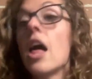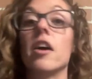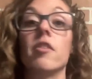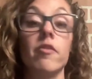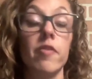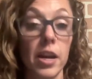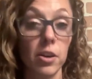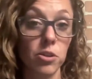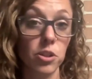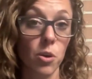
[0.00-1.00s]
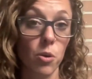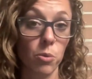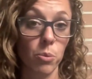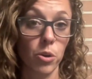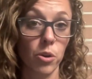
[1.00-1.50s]
A final
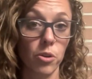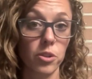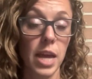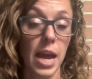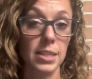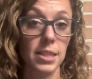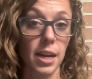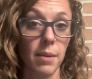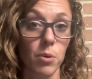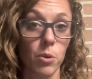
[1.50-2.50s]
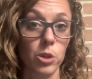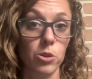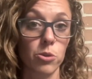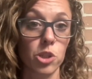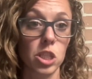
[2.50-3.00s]
decodable text that I'm going
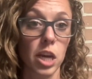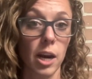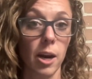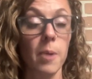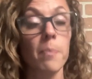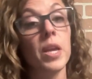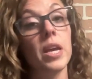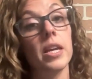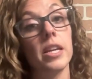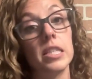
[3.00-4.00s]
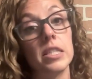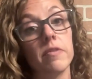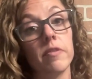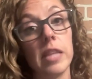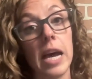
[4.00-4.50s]
to share is
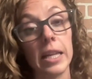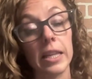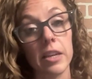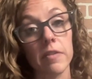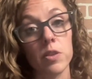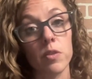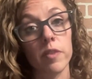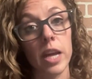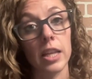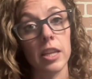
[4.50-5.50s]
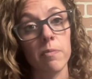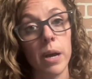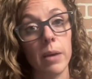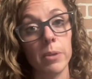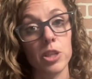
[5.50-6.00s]
Flyleaf. So Flyleaf
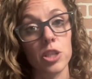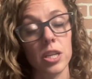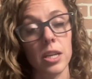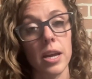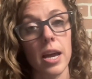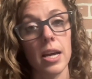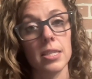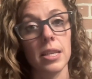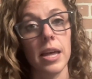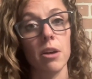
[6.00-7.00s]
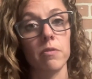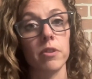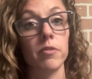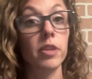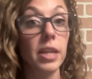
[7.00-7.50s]
Publishing has allowed for
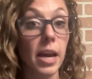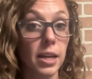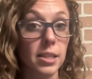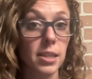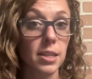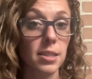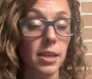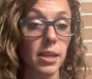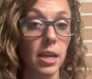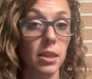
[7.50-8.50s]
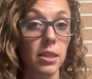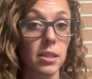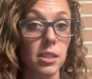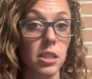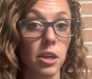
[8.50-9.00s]
free access again
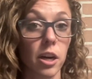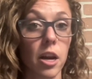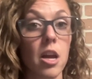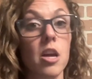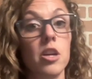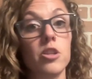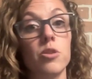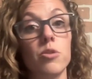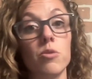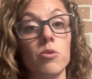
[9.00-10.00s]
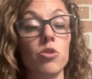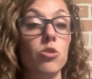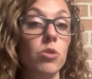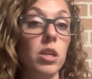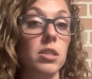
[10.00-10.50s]
this year to
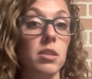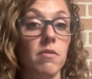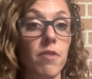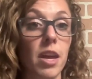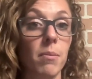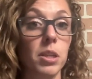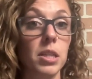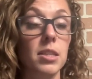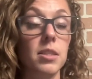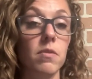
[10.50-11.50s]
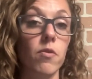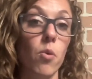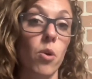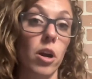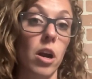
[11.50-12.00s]
students and families
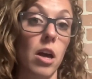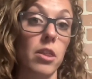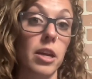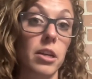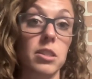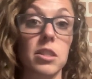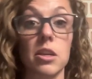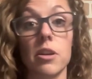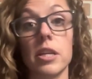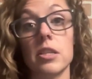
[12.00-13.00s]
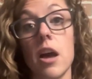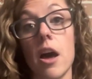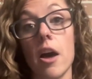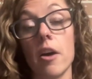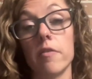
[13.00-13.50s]
for their series
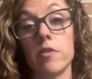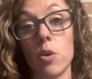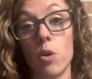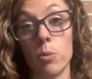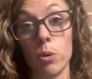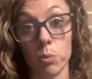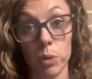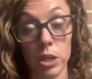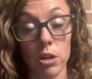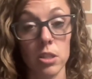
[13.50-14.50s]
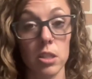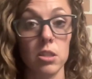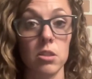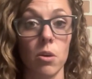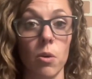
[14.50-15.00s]
of decodable readers. And
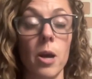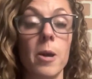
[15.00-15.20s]
so